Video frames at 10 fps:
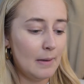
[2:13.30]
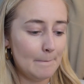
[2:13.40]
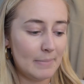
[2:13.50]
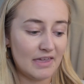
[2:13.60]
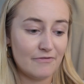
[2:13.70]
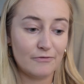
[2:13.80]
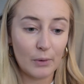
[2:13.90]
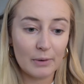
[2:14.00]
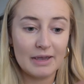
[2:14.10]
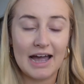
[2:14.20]

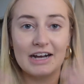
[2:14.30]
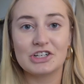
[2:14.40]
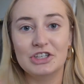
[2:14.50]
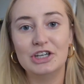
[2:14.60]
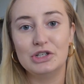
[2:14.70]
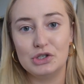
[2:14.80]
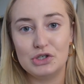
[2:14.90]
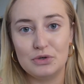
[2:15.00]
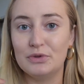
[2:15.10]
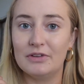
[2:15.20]
Before we actually
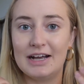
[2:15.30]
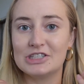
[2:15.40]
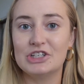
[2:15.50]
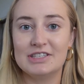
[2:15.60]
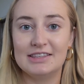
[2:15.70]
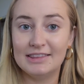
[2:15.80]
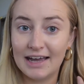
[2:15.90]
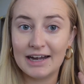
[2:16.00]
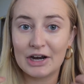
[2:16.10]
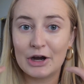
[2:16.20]
do the lashes and
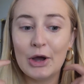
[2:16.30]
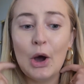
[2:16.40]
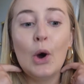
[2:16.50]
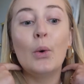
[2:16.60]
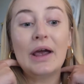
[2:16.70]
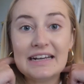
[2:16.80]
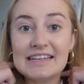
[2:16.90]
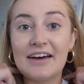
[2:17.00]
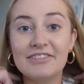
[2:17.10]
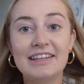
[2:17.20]
liner, we
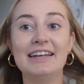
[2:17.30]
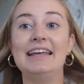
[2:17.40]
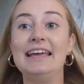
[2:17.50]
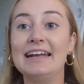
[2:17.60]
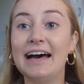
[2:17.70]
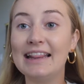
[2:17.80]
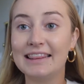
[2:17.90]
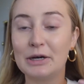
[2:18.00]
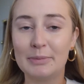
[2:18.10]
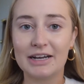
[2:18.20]
definitely need a
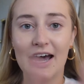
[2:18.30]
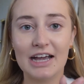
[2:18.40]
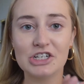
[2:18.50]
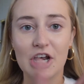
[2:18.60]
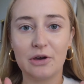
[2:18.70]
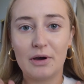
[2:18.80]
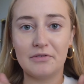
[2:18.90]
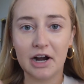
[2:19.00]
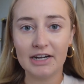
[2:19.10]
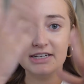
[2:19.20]
little bit of eyeshadow. I've
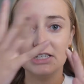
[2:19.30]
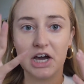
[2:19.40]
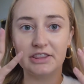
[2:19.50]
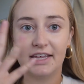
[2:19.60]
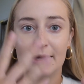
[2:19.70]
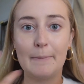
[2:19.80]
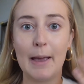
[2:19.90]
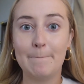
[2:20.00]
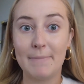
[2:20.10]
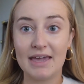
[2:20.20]
already done like
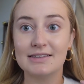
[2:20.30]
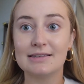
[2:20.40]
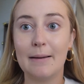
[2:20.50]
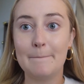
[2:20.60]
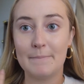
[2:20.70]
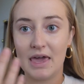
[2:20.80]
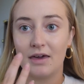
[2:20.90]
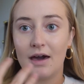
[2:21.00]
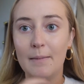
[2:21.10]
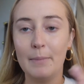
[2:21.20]
my base
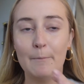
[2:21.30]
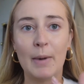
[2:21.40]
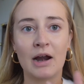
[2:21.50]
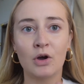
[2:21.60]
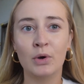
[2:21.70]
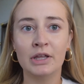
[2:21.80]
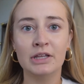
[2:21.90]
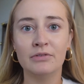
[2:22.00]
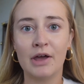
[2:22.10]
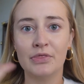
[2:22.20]
makeup, but I'll
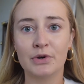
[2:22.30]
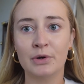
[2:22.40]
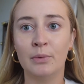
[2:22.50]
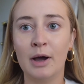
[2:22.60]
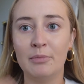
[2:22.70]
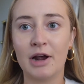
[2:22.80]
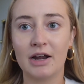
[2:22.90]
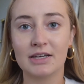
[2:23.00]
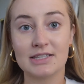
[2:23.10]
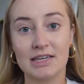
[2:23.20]
quickly run through what
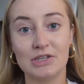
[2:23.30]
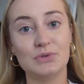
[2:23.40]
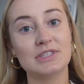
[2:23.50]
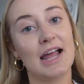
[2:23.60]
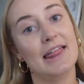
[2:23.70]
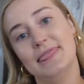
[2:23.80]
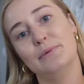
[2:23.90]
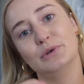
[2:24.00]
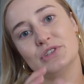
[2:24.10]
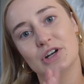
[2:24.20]
products I used and
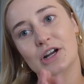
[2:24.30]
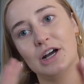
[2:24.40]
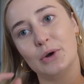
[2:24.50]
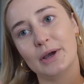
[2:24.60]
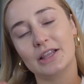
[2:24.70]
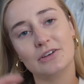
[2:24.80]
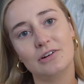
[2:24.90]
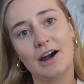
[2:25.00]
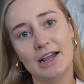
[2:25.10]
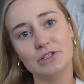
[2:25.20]
then we'll start a quick
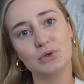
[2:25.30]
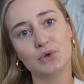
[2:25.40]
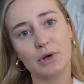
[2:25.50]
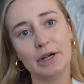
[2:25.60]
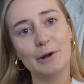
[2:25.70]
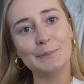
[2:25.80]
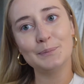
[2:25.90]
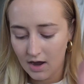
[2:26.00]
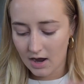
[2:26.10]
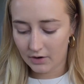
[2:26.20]
little eye tutorial.
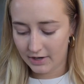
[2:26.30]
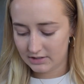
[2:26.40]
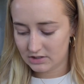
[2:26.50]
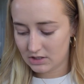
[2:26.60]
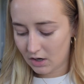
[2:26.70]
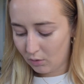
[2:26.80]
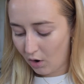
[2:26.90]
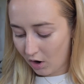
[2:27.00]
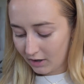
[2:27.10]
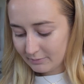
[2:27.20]
Okay, so
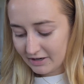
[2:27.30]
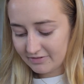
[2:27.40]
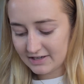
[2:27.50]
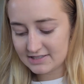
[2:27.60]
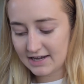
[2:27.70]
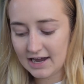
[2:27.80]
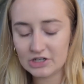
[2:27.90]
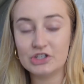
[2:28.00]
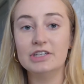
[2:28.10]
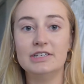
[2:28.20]
on my face, I
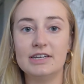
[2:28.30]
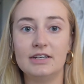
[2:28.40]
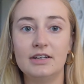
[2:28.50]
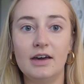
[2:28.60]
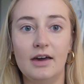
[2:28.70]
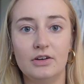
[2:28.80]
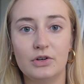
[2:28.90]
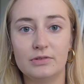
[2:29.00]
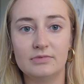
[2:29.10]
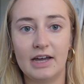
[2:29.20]
actually did a
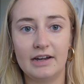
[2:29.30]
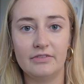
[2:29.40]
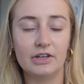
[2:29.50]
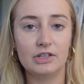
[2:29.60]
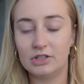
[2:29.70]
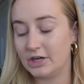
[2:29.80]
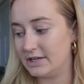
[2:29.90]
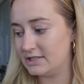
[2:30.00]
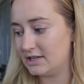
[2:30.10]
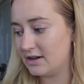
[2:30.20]
kind of a
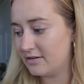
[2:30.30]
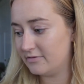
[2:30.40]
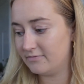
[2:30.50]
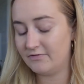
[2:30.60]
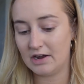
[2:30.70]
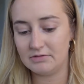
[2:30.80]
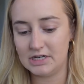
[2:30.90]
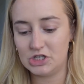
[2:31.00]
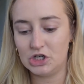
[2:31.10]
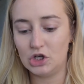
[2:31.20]
crazy
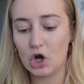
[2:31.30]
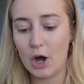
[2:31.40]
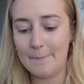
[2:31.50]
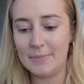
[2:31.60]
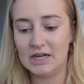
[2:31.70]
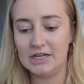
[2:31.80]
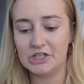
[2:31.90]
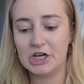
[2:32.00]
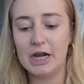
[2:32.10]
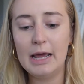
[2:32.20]
foundation
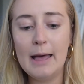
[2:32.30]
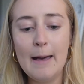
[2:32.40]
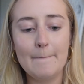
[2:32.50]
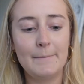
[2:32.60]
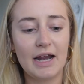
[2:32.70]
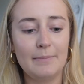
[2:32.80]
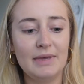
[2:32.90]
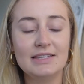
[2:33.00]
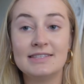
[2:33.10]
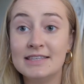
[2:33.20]
combination, but I
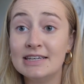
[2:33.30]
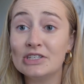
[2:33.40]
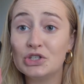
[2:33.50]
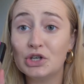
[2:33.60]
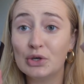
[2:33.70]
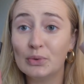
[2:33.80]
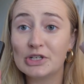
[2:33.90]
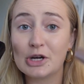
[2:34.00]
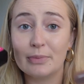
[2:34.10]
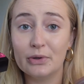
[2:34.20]
mixed these two,
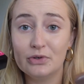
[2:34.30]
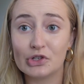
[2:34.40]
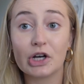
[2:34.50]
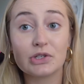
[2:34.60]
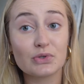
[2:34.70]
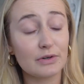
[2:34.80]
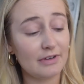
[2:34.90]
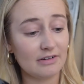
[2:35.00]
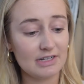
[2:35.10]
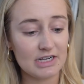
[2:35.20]
which are both drugstore
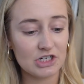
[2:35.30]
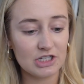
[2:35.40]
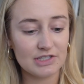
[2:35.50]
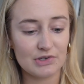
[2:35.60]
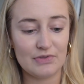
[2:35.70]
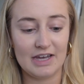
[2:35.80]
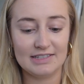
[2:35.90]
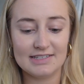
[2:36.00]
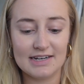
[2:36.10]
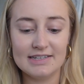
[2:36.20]
foundations, so
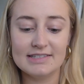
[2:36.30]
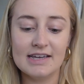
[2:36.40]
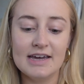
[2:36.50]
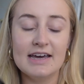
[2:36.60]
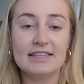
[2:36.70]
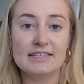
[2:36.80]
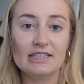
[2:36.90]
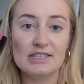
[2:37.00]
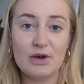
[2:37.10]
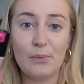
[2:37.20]
that's nice. This
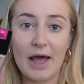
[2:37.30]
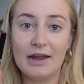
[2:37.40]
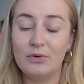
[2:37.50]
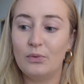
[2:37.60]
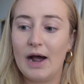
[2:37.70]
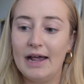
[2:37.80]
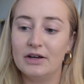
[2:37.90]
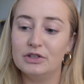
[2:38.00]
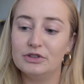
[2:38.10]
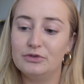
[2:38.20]
is the Wet n
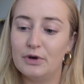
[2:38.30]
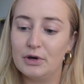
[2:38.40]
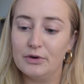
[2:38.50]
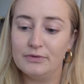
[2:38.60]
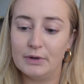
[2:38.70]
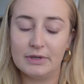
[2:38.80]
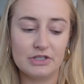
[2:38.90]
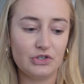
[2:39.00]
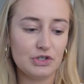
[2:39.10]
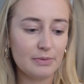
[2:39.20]
Wild Photo
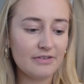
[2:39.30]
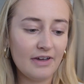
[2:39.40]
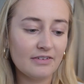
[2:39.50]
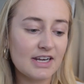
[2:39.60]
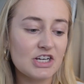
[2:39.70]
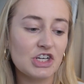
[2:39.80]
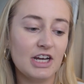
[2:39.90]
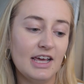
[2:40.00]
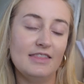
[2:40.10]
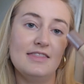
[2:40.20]
Focus Dewy
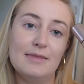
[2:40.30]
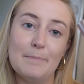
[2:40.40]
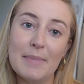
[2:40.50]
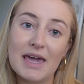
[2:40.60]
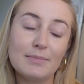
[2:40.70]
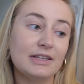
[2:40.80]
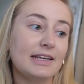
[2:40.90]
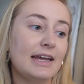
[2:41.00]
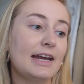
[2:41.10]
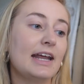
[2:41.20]
Foundation and then the
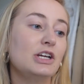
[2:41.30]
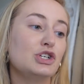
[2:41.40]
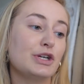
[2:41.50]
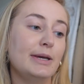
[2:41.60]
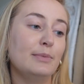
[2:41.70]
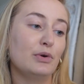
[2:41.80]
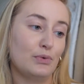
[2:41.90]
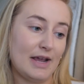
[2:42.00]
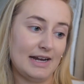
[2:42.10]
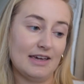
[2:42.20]
Maybelline Dream
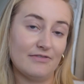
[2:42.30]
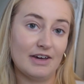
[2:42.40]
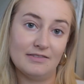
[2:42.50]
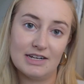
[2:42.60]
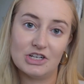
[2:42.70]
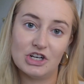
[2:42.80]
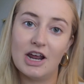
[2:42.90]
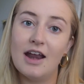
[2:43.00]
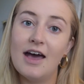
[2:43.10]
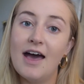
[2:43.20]
Radiant
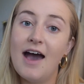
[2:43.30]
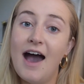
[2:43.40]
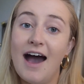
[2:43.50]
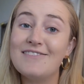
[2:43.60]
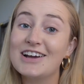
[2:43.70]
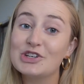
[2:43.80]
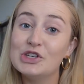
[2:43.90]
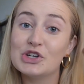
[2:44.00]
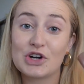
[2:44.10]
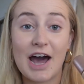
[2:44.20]
Foundation. I've
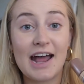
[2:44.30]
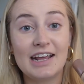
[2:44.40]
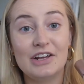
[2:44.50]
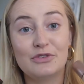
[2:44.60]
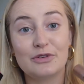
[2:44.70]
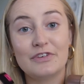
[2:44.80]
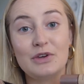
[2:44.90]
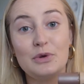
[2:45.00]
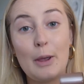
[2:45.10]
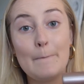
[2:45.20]
actually tried and
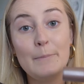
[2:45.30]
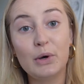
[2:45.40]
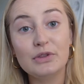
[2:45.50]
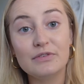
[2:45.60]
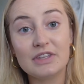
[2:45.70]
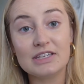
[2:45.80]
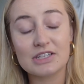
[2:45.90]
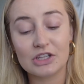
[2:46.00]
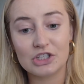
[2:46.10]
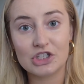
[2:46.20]
reviewed both of these
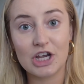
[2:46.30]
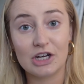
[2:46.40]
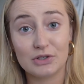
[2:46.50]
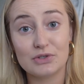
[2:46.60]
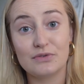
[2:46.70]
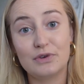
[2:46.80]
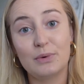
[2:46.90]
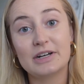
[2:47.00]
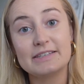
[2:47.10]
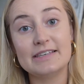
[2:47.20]
on the channel, so if you
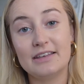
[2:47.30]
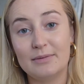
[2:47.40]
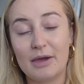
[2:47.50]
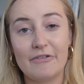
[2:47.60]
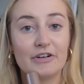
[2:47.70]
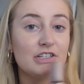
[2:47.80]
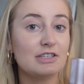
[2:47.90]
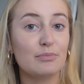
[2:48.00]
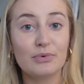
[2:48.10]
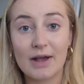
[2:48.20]
want to see like my first
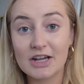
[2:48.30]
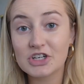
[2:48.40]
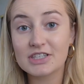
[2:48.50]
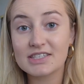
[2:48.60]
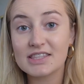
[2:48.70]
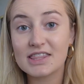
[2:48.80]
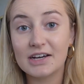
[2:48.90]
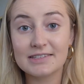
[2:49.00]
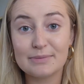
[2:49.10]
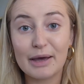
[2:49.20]
impressions and
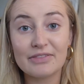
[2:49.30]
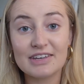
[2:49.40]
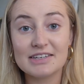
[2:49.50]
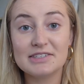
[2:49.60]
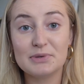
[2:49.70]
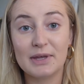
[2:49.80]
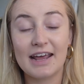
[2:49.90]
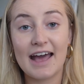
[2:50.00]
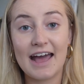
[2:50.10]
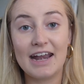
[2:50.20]
thoughts about these, you can
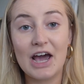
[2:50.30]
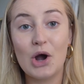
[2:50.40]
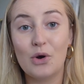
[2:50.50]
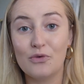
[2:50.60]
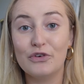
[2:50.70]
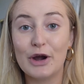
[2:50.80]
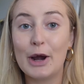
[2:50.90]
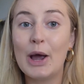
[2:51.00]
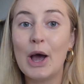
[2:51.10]
head over